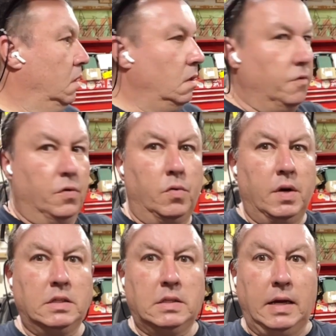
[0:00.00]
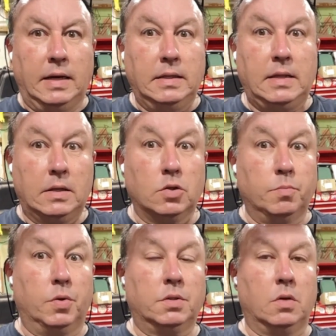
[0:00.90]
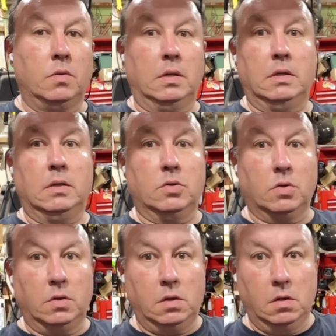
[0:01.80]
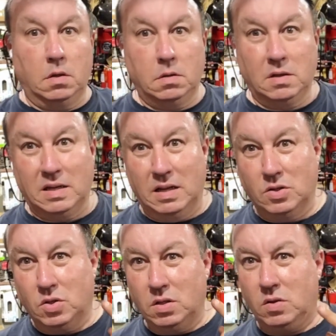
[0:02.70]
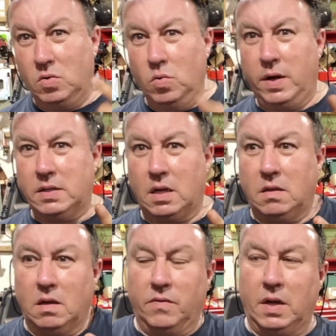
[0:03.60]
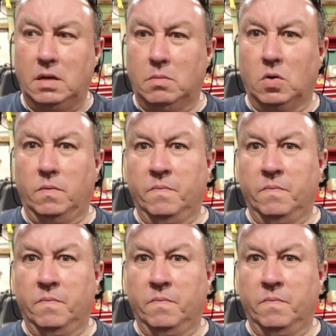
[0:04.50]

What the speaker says: footrest, and I need to take those bolts out, and there's only 2 ways I can think of getting them out.